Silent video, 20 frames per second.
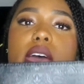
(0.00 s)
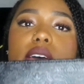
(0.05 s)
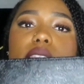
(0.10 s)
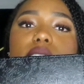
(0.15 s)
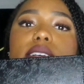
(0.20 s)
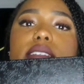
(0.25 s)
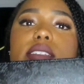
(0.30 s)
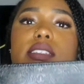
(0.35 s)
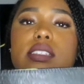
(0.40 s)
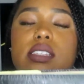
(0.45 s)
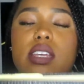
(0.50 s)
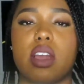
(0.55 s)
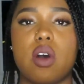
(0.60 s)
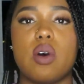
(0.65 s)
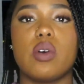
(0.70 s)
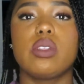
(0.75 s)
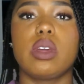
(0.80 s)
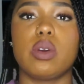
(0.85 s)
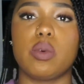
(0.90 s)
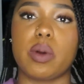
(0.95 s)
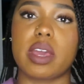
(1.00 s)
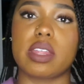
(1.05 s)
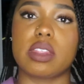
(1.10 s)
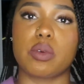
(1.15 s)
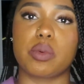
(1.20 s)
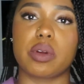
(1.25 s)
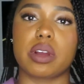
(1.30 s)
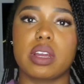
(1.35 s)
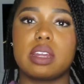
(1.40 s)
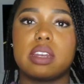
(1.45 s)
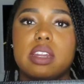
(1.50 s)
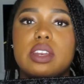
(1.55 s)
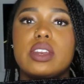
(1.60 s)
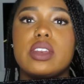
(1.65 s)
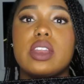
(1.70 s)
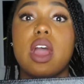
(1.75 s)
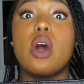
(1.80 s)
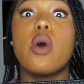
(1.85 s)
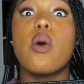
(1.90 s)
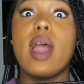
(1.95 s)
This is the only way that we're going to
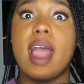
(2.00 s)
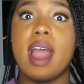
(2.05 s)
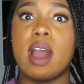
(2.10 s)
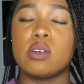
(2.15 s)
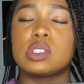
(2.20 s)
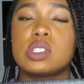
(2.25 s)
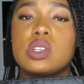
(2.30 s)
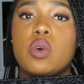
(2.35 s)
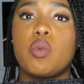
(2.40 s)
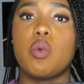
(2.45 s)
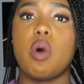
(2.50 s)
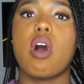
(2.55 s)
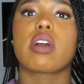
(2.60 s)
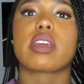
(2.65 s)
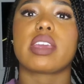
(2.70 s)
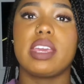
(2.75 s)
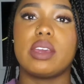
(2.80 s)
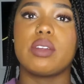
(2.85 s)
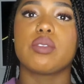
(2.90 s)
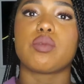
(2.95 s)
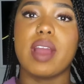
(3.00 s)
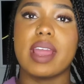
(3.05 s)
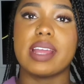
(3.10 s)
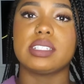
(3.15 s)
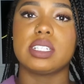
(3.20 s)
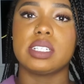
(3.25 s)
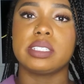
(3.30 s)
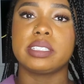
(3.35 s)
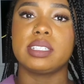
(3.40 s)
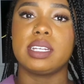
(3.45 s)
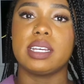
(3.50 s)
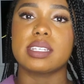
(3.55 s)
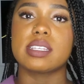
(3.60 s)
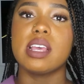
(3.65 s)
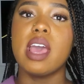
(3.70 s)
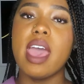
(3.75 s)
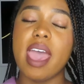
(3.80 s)
know how to walk in righteousness.